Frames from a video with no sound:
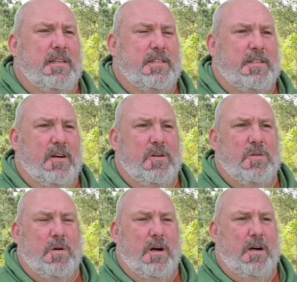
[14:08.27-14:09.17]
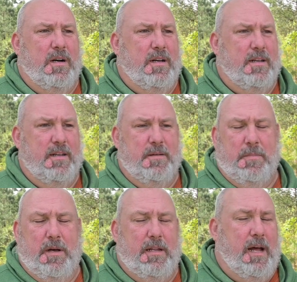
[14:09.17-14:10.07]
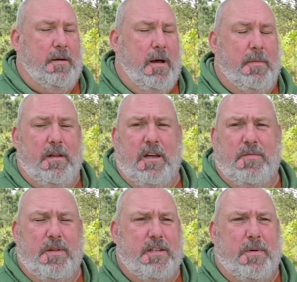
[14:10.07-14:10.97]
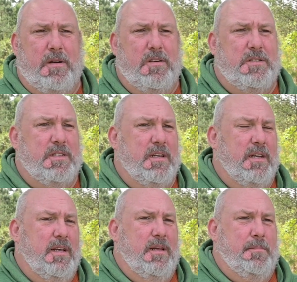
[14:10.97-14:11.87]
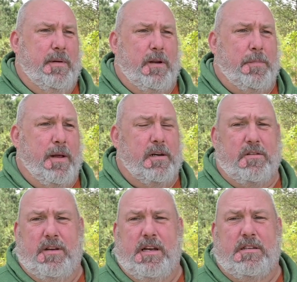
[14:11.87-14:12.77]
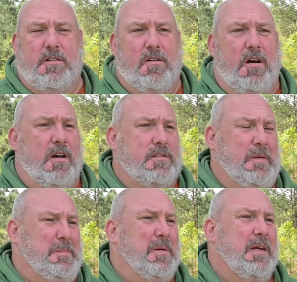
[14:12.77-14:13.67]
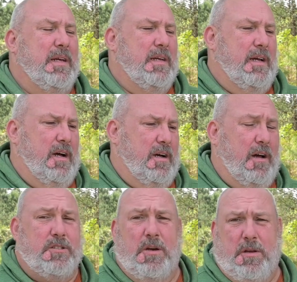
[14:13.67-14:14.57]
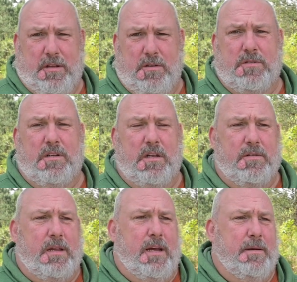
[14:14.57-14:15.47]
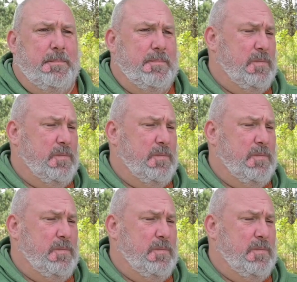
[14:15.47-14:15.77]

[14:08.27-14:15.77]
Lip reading: So, but I'm in love with these birds. I mean, their pedigrees are awesome. I'll show you those another time.